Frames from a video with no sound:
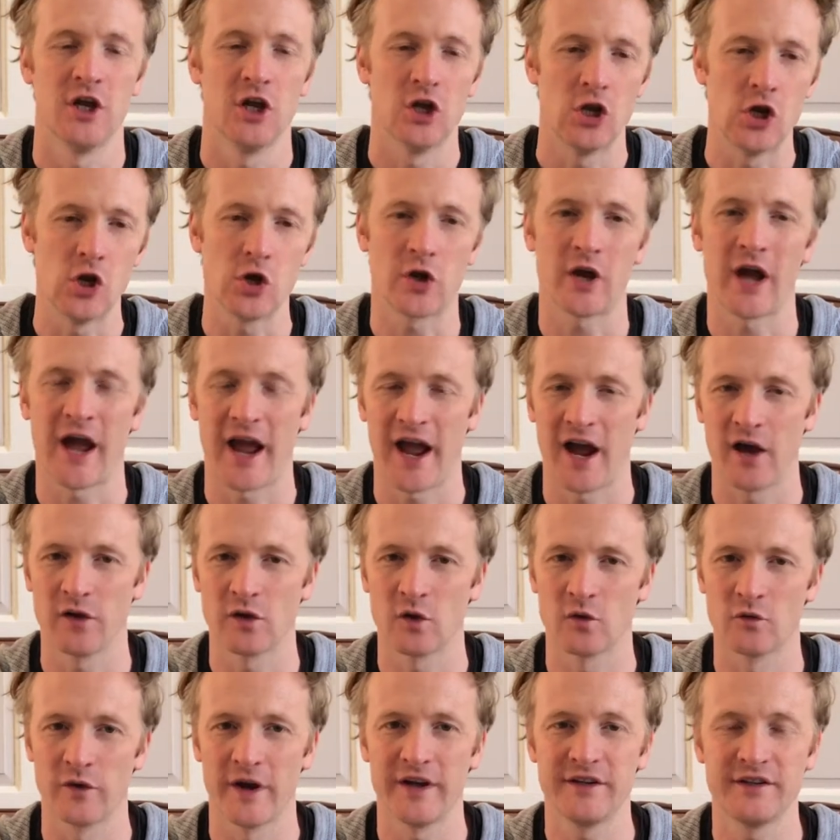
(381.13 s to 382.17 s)
Look at how
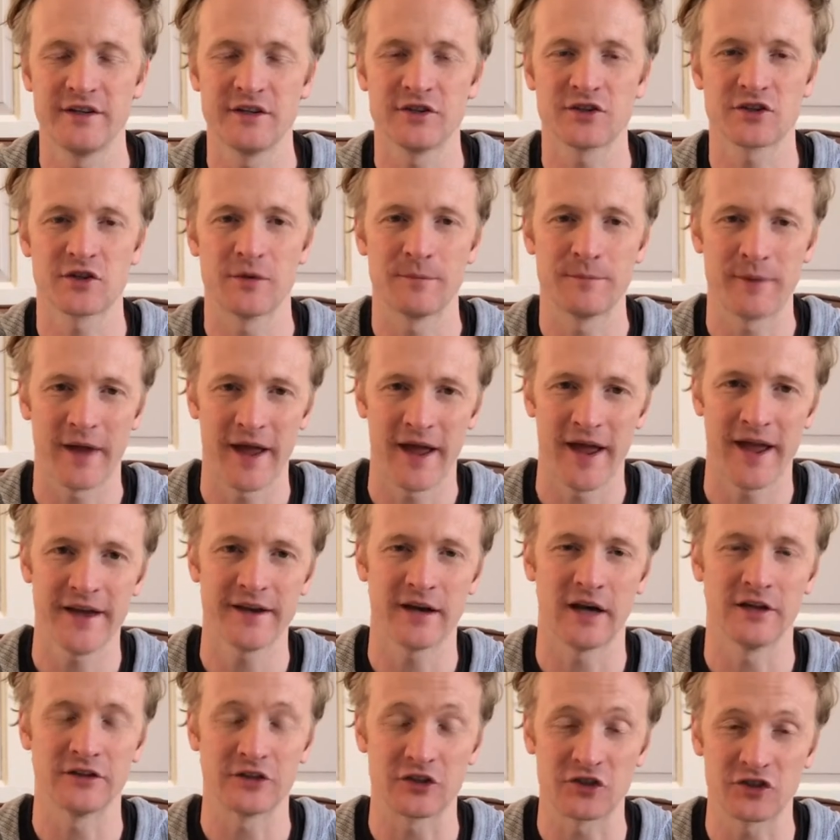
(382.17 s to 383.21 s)
the ratings compared
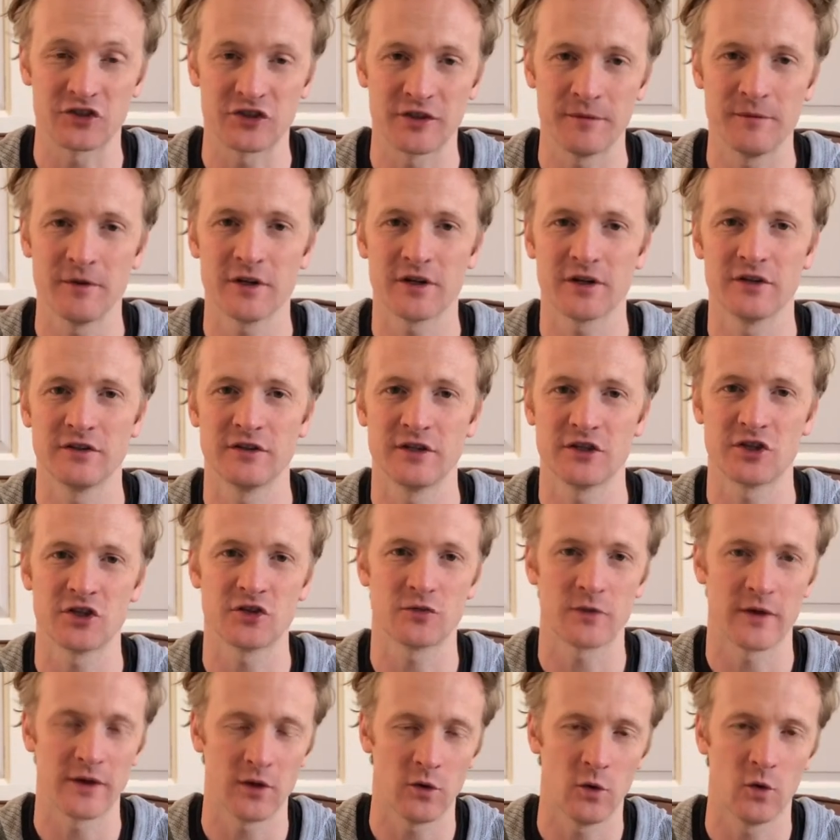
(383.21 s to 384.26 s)
under similar conditions
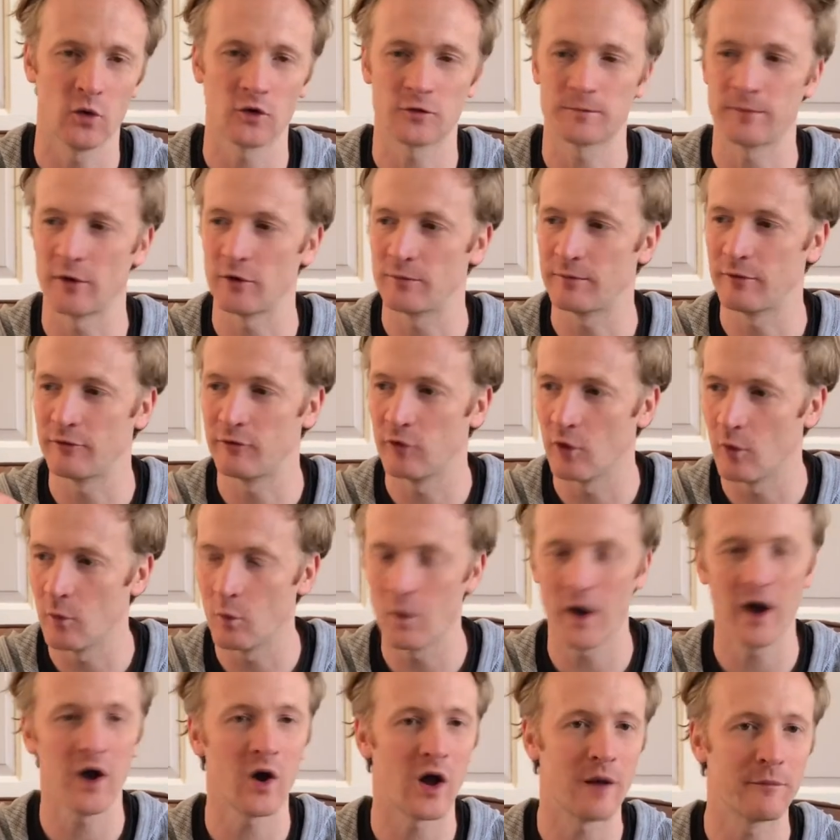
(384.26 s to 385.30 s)
where the horse both performed
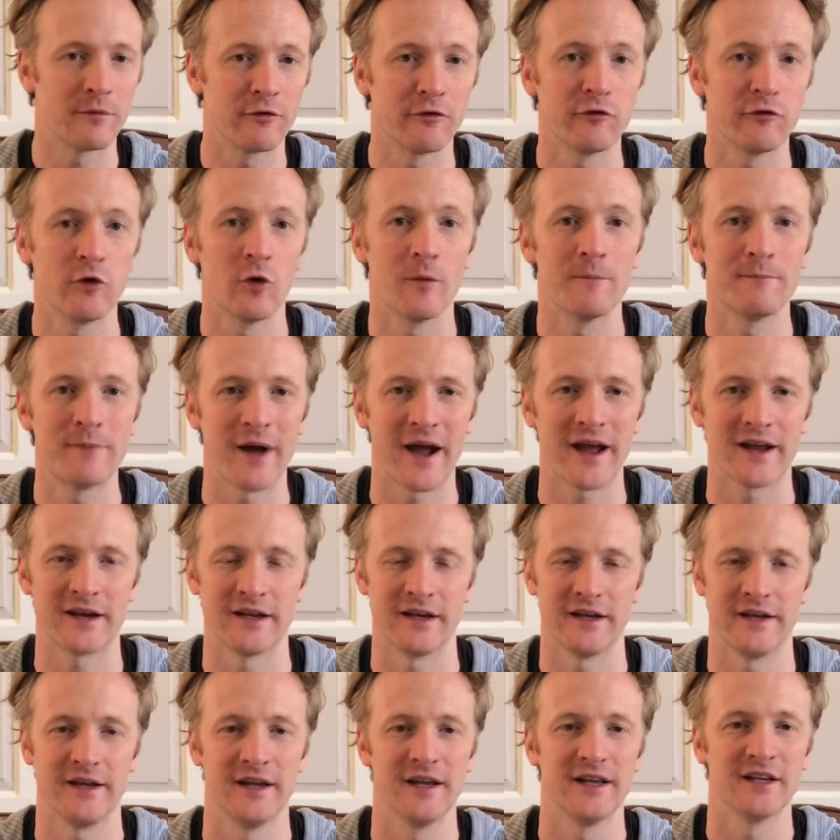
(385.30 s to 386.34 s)
well and performed
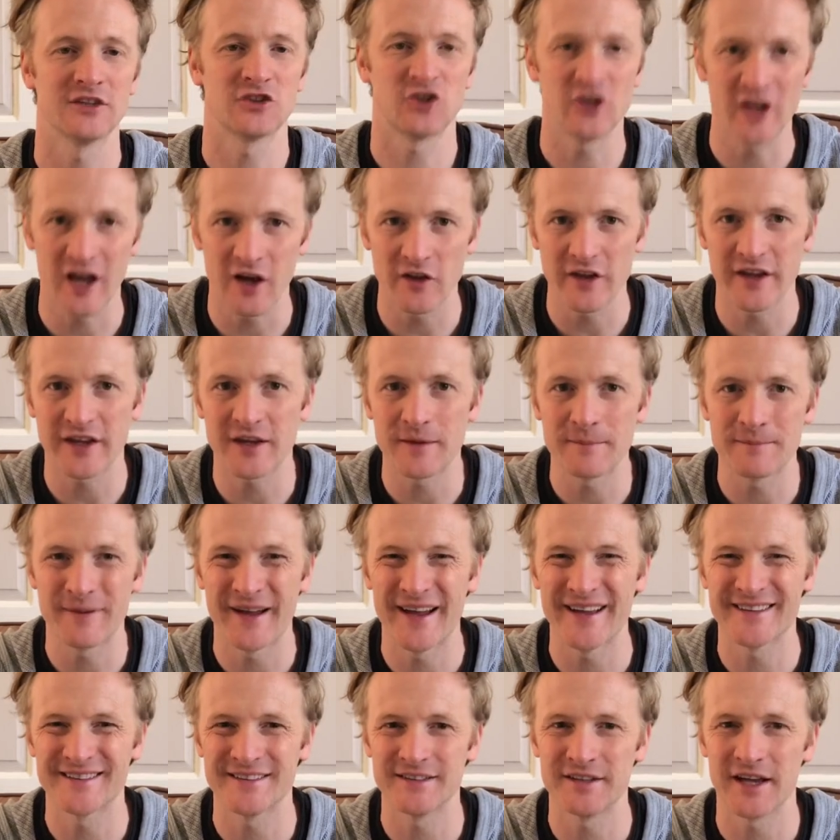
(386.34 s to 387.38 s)
badly. See how they
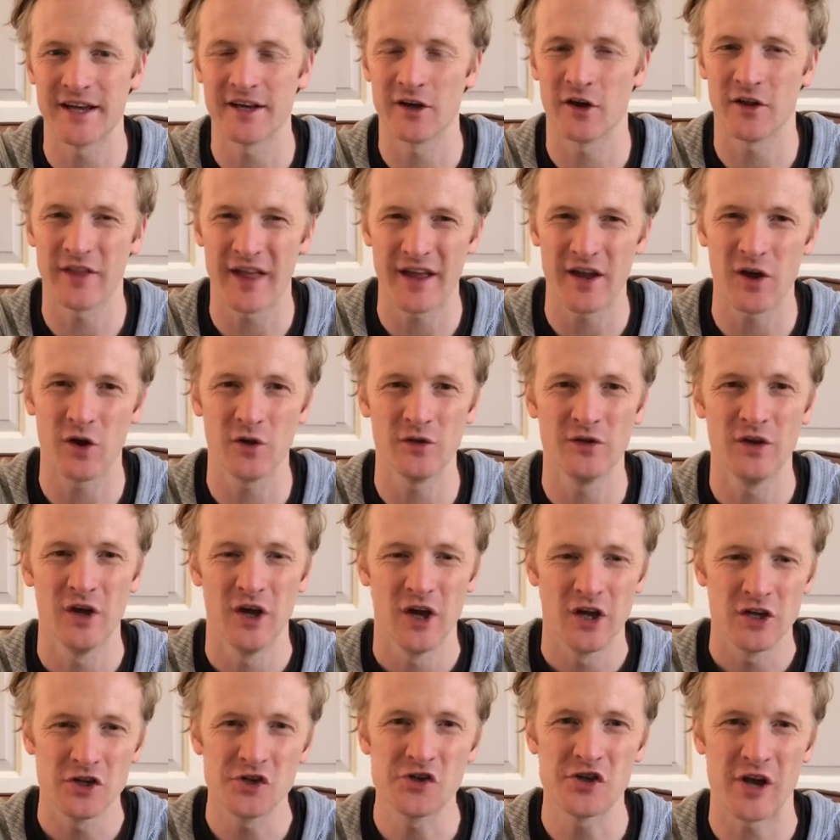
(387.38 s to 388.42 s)
compare today. Are they on
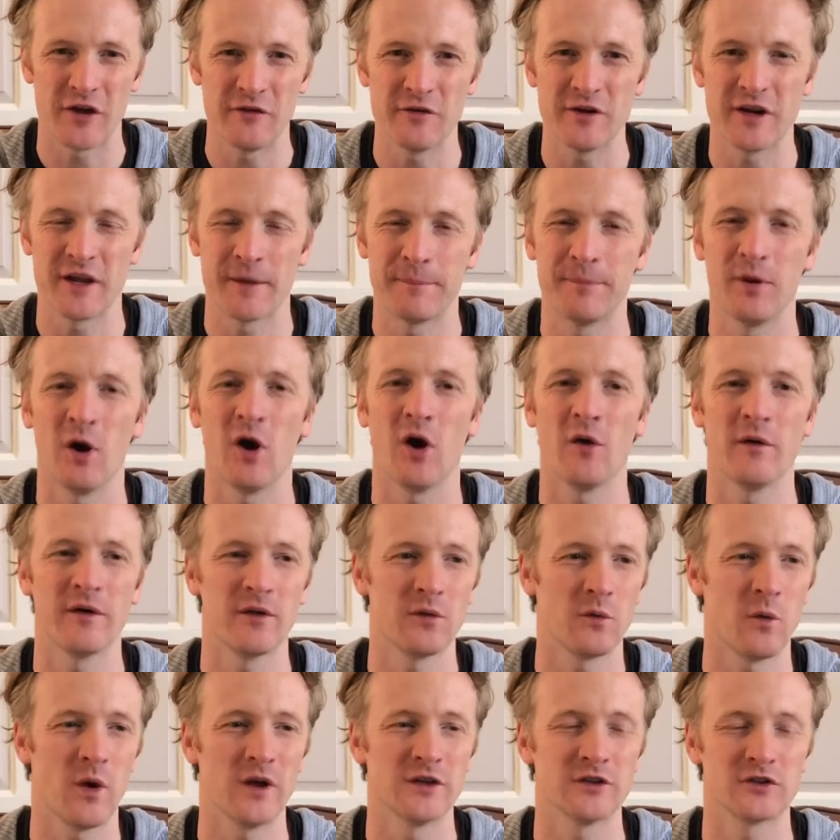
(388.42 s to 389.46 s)
generally a par with the
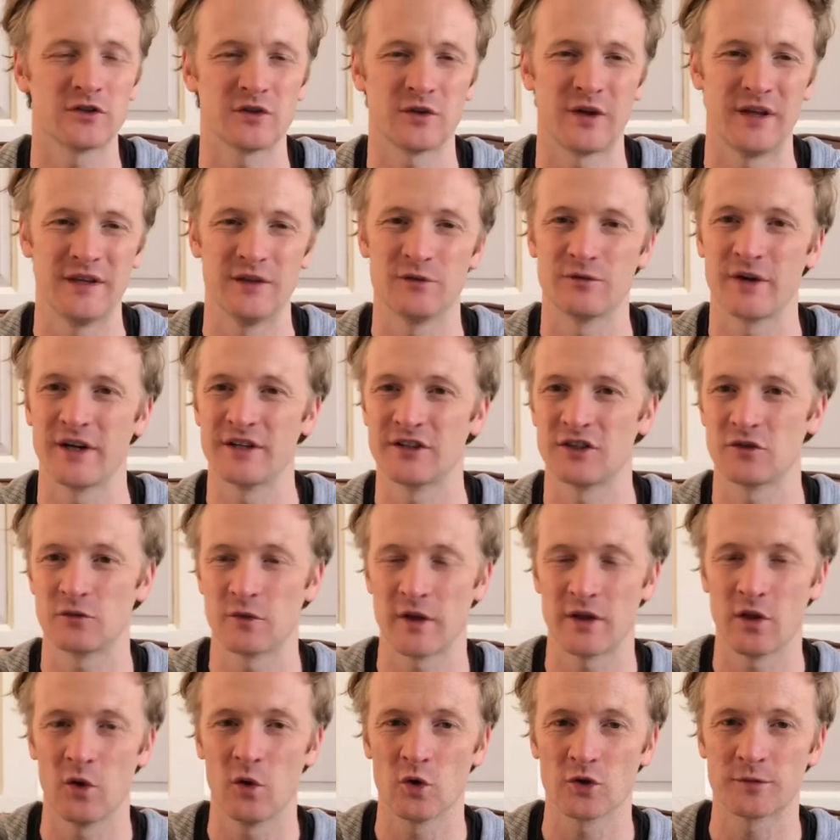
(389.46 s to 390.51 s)
ones in the races where
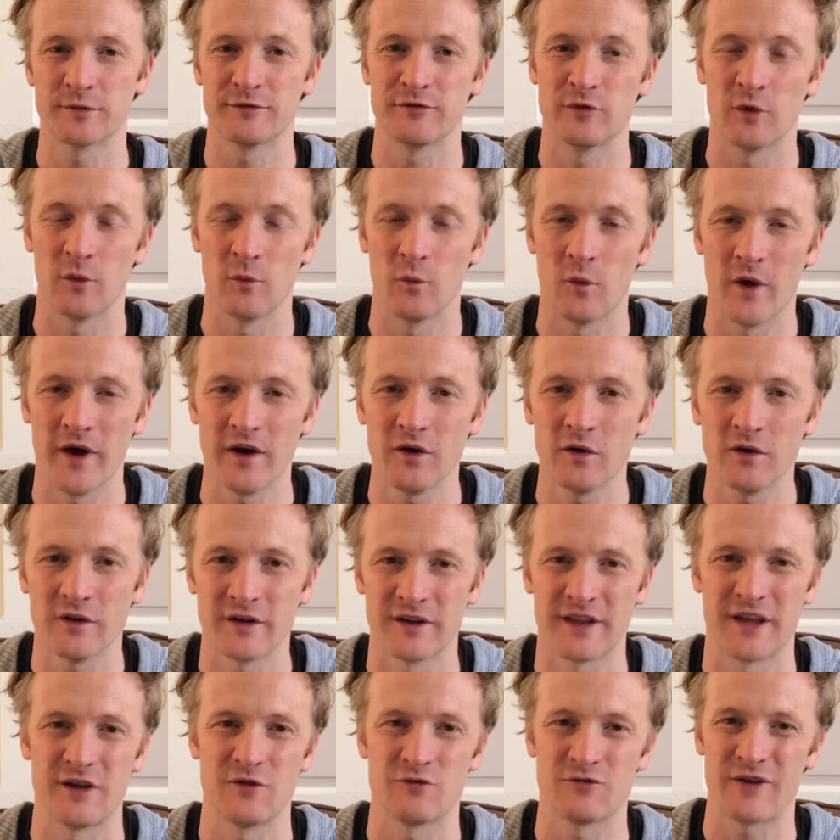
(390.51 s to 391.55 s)
the horse performed well? Are
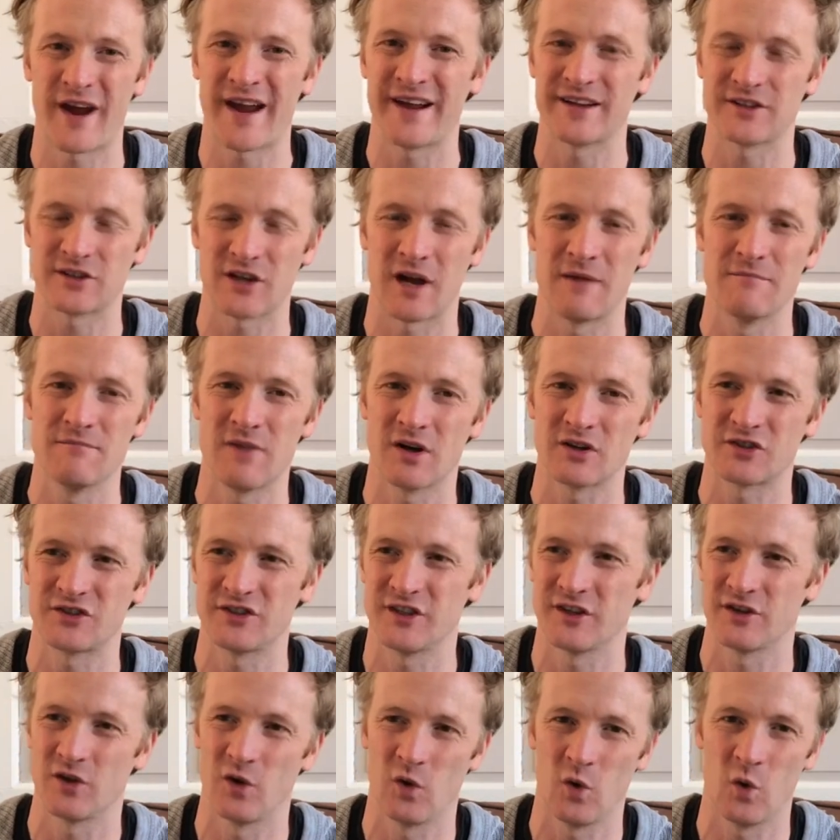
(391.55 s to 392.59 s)
they ranked amongst the
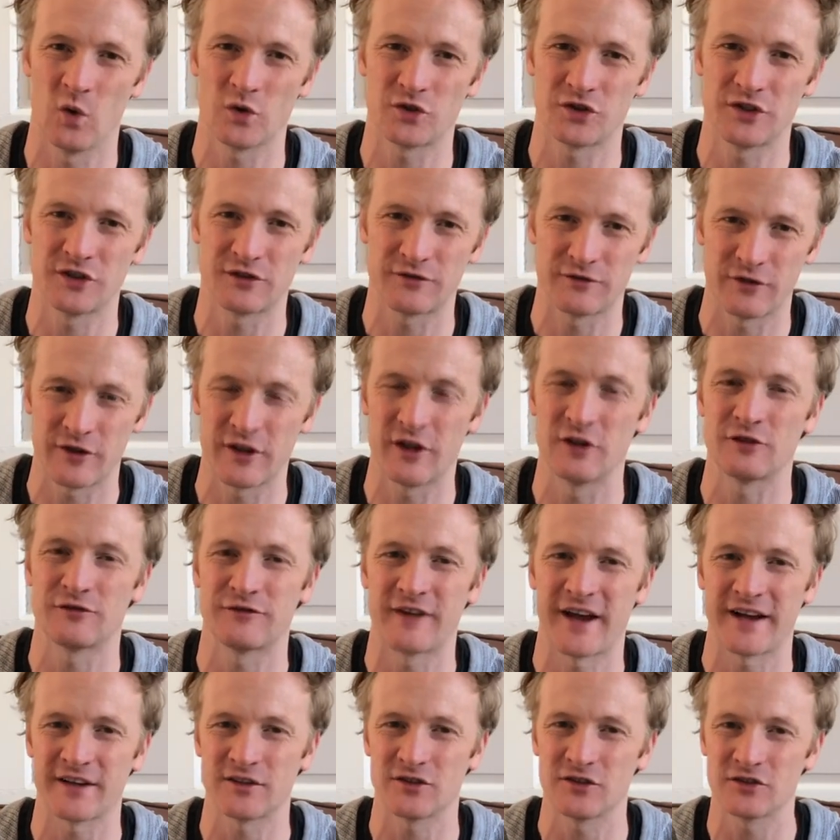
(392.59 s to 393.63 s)
other horses for those
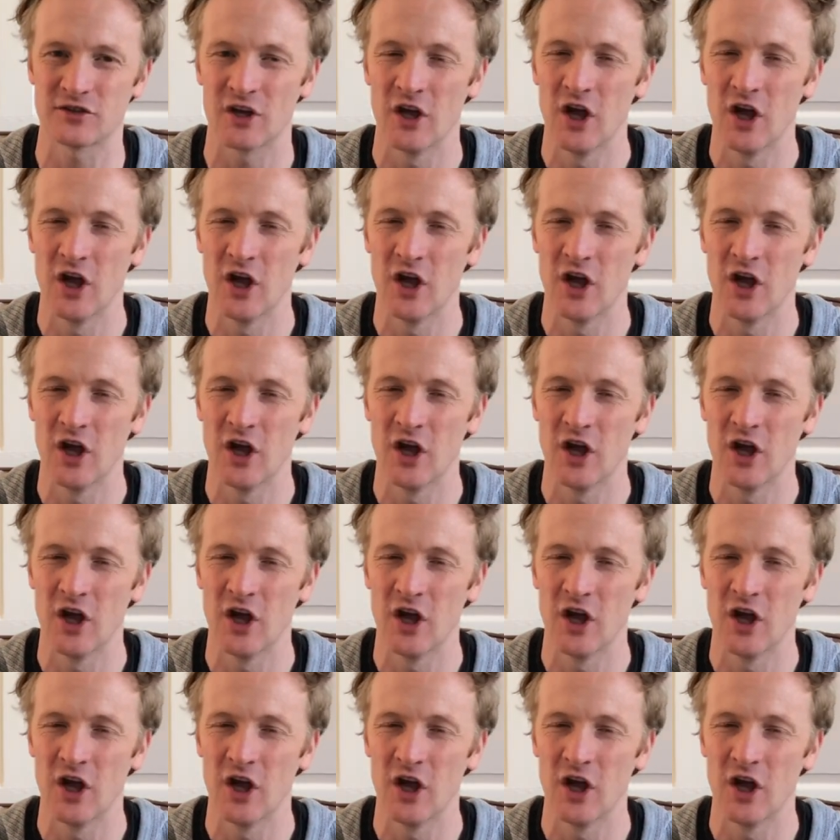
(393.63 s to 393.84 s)
factors